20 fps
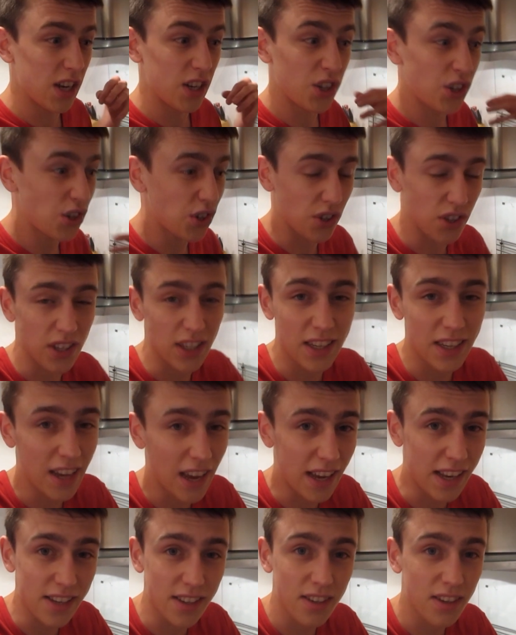just in
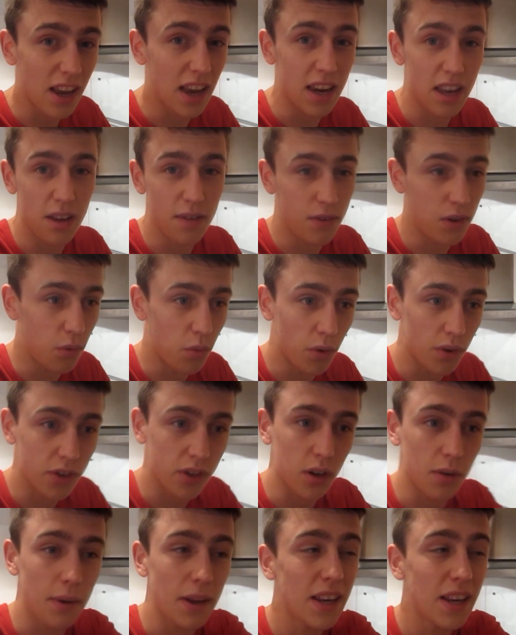case any of you want to come.